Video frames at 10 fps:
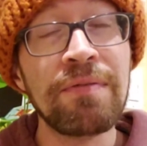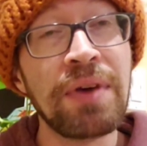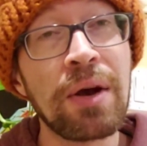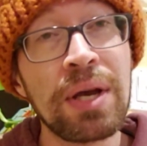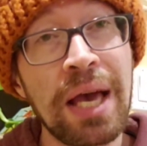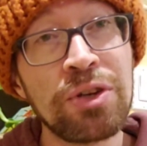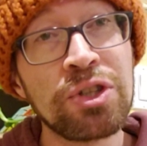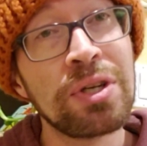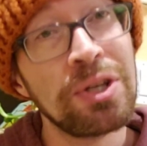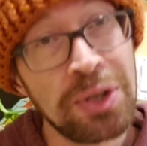
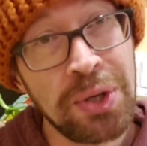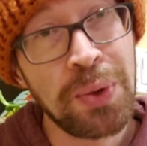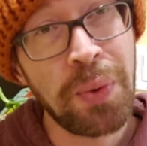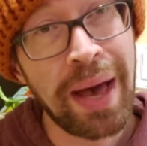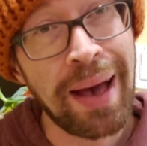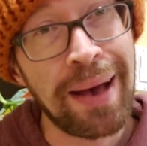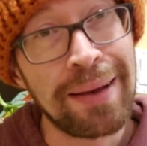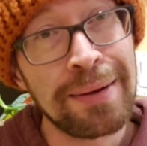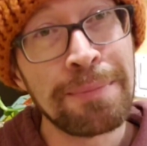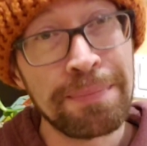variation you
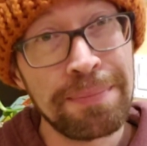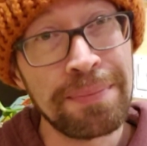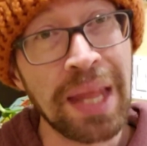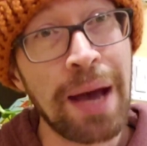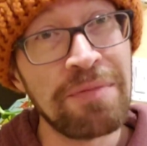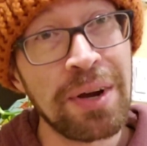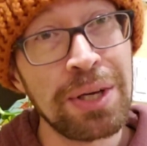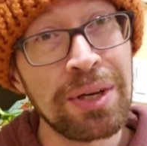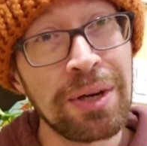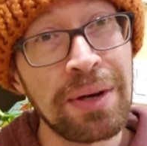add. Mm, I'm very
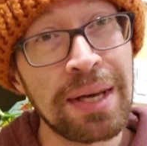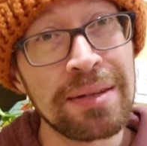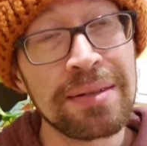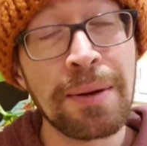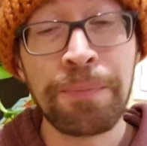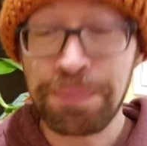curious.